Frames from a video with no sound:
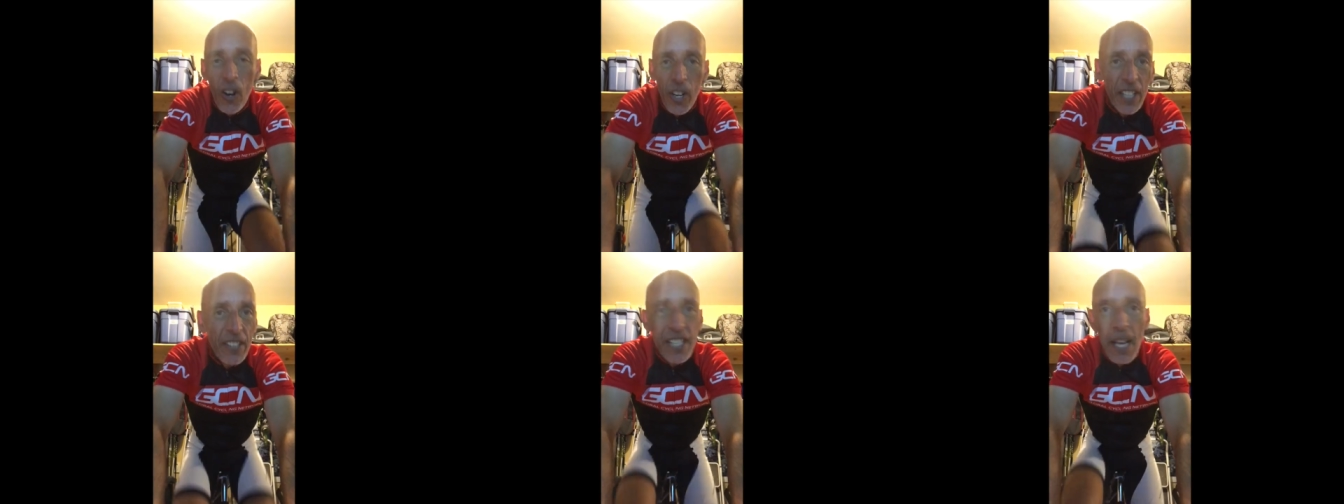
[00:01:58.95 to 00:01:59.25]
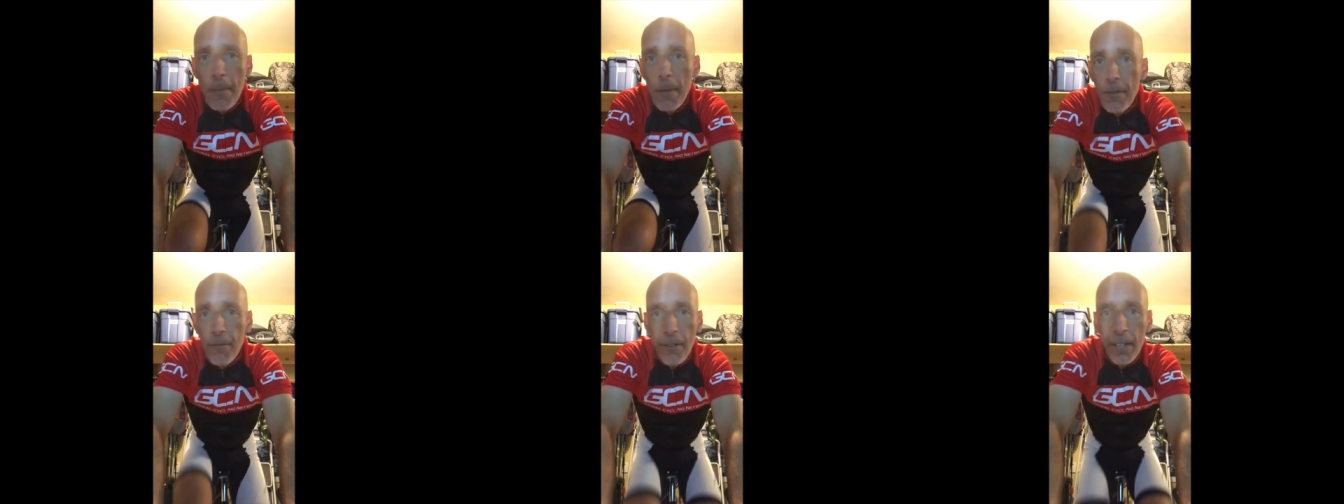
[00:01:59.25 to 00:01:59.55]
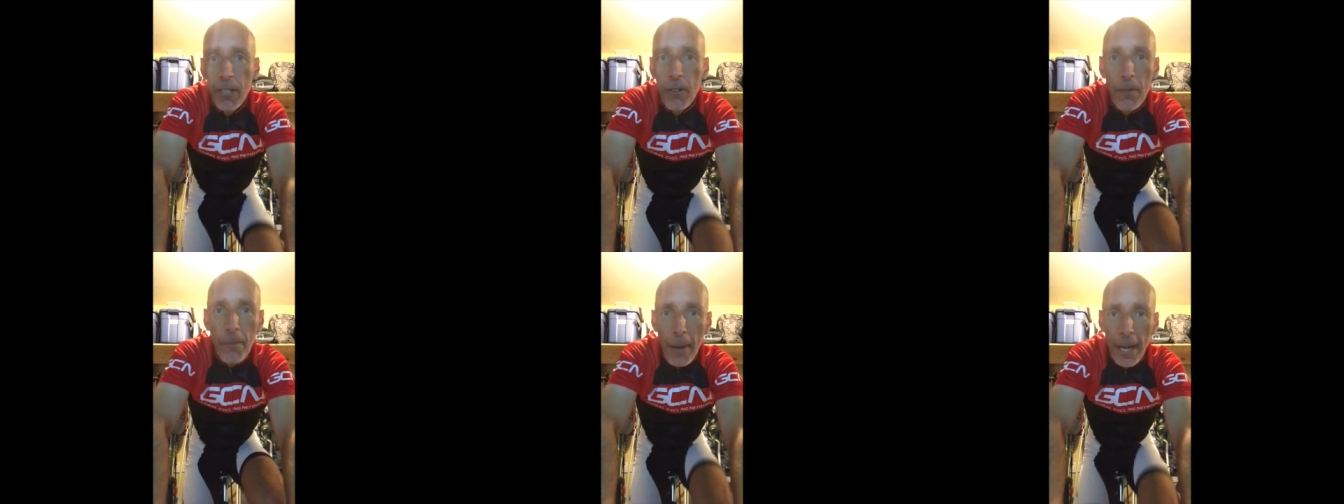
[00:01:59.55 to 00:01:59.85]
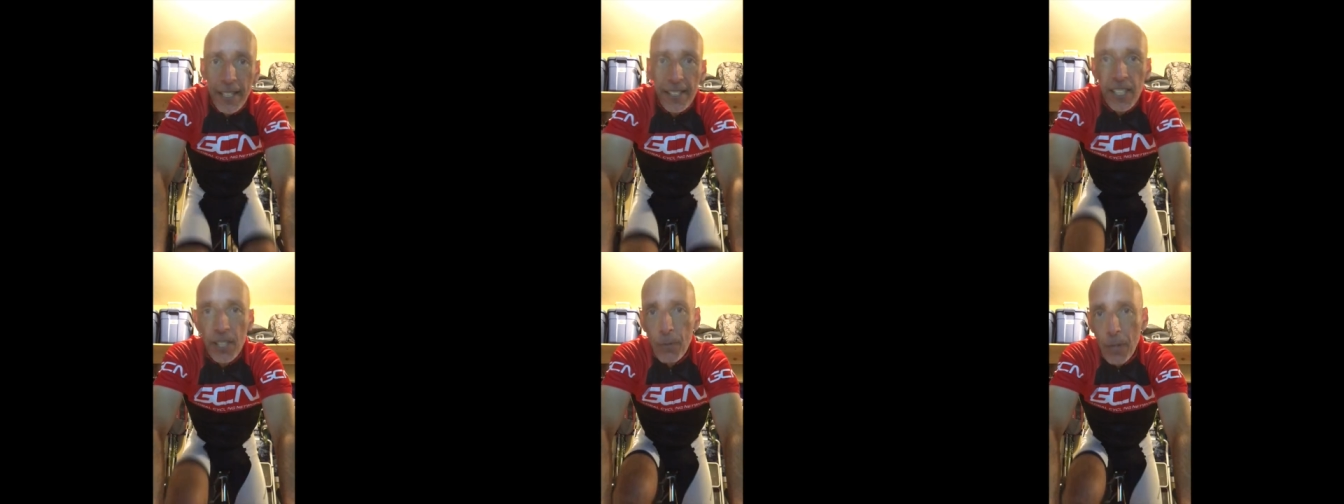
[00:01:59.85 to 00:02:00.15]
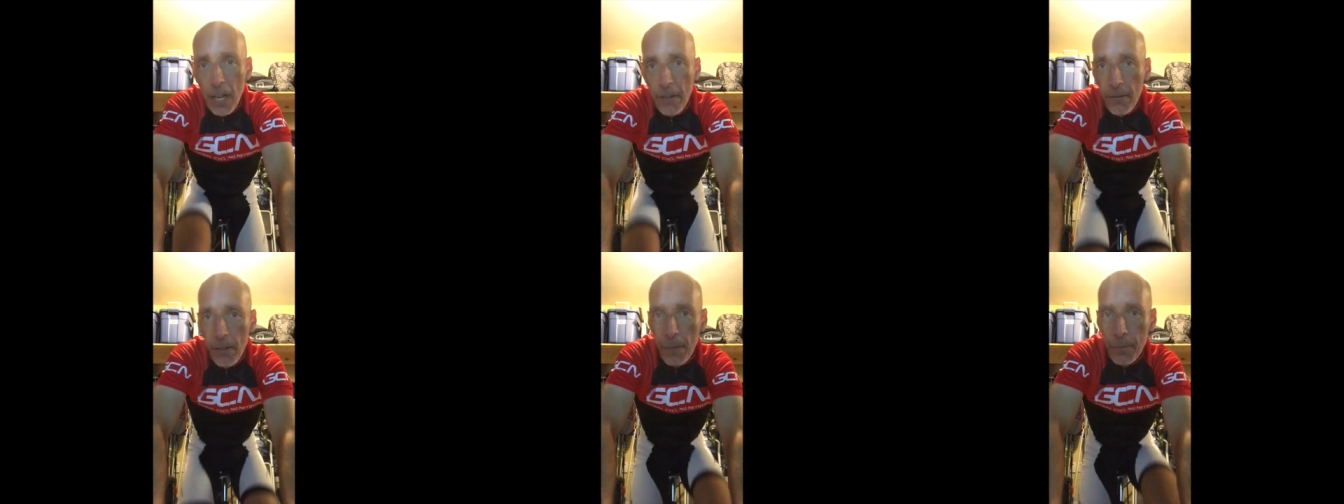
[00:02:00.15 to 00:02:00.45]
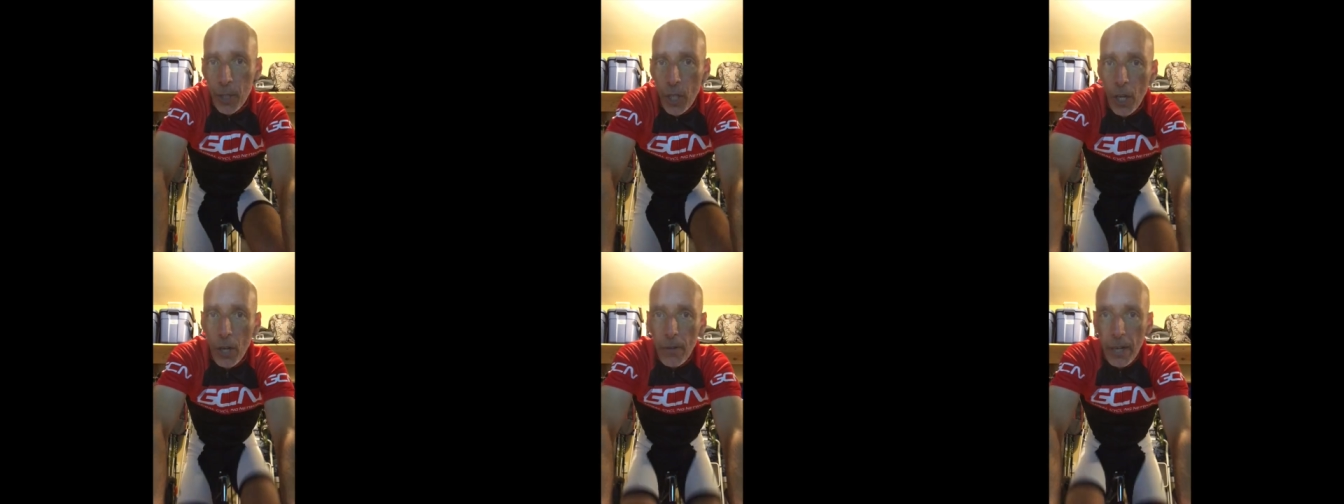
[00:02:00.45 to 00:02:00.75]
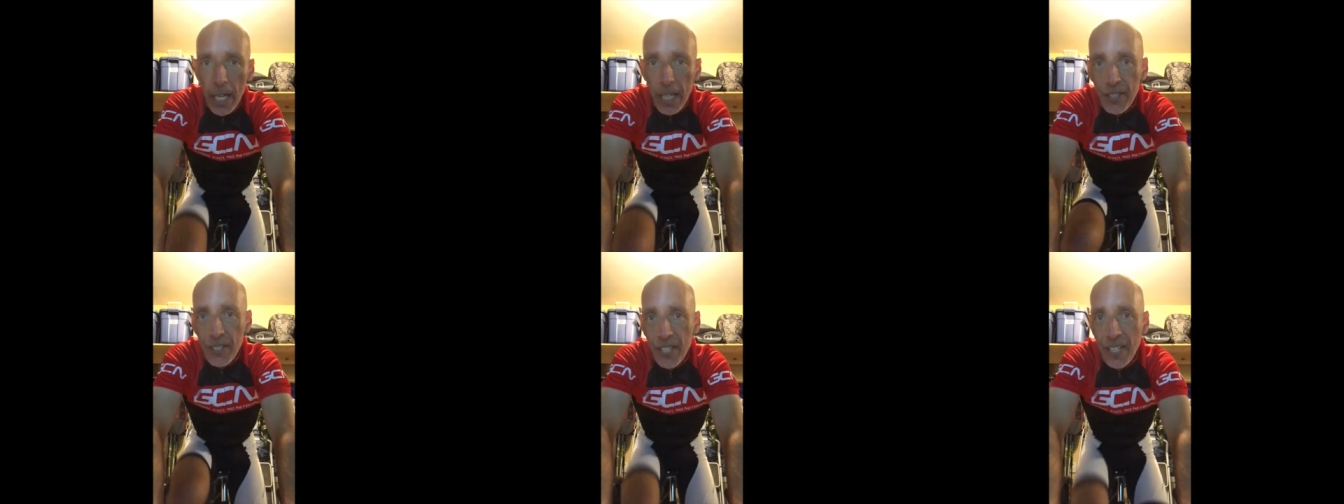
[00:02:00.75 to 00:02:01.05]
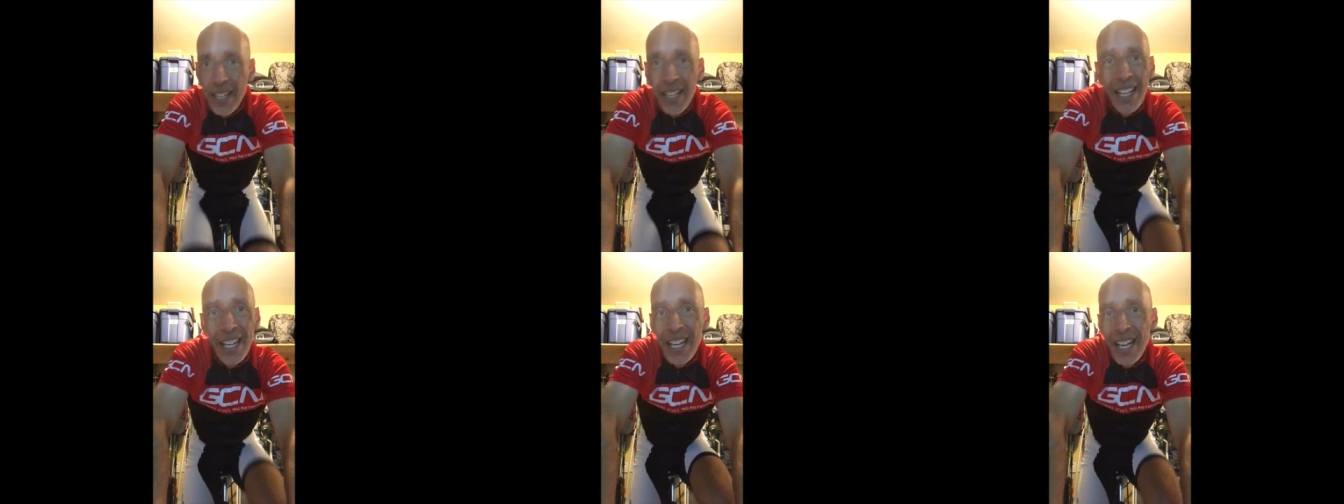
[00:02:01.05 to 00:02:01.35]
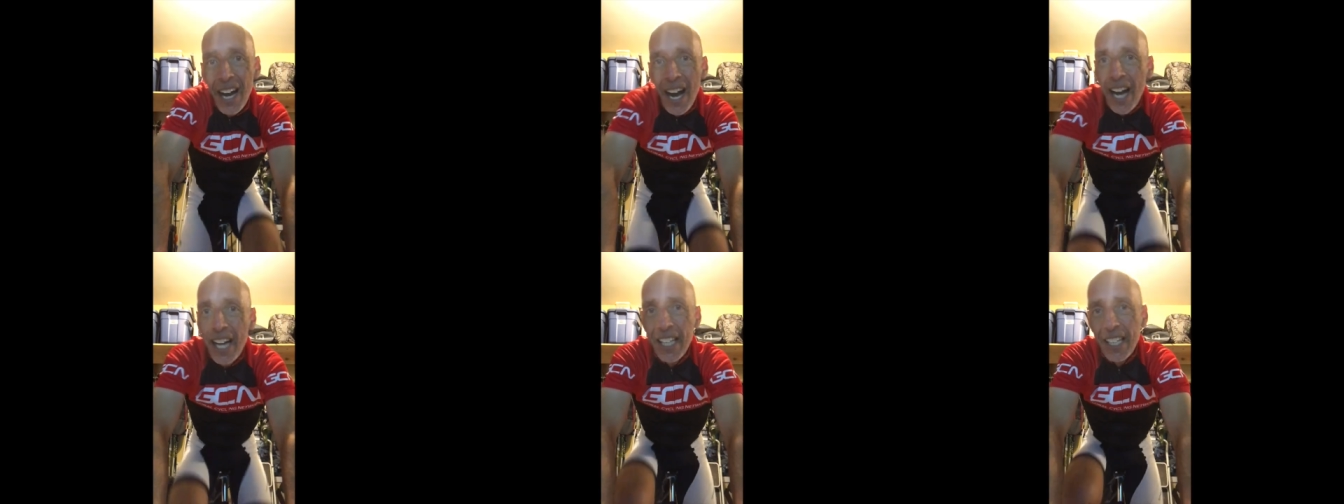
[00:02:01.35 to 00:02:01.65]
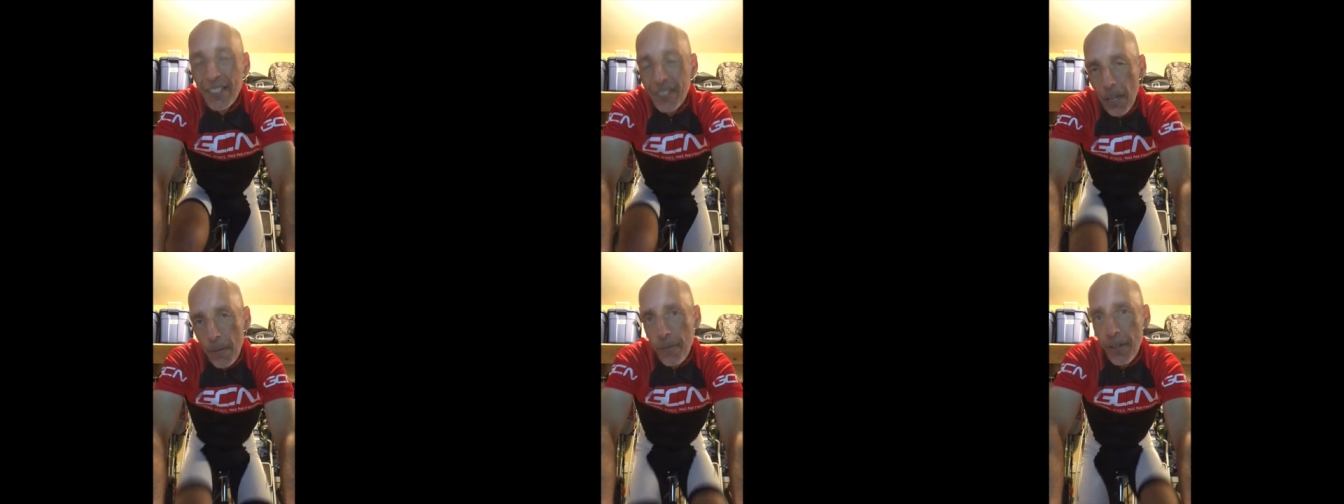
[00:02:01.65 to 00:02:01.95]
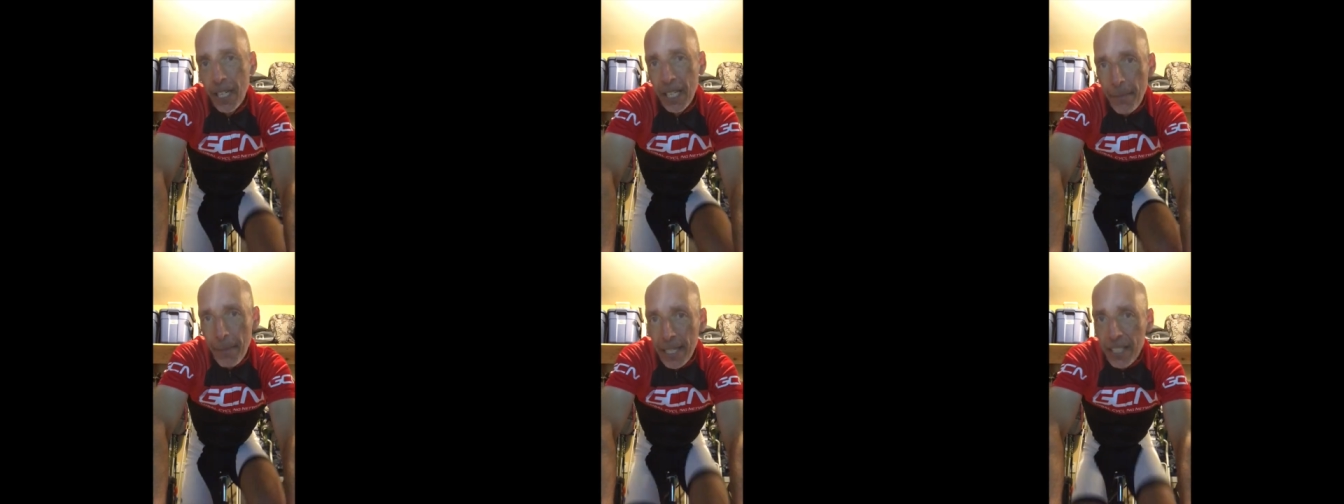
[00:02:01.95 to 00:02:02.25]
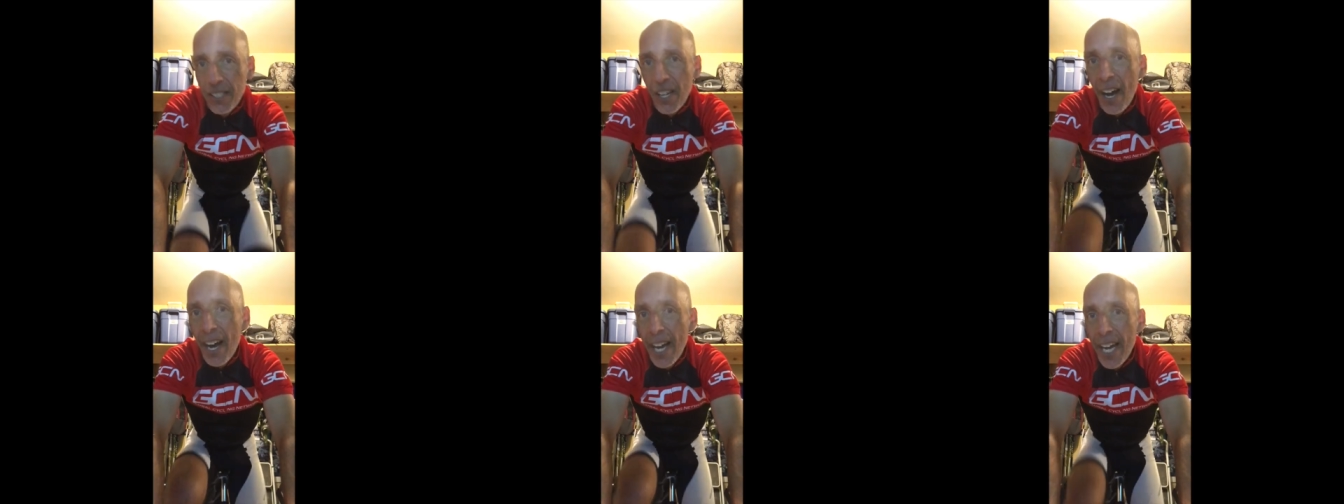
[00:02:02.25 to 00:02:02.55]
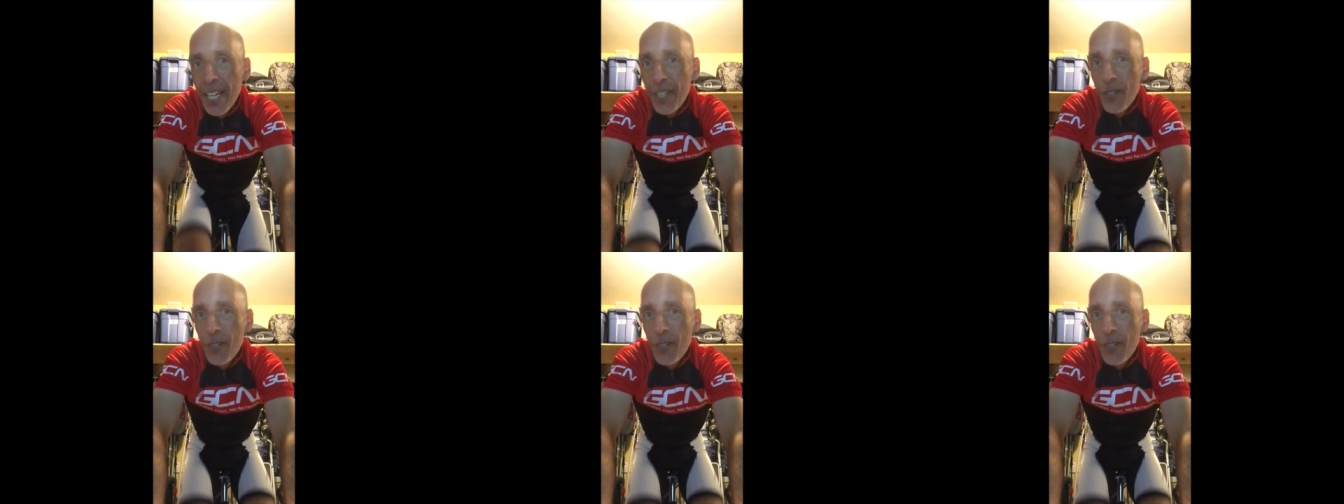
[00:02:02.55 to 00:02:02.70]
a semi-frequent basis whenever I'm curious, either because I'm feeling a bit tired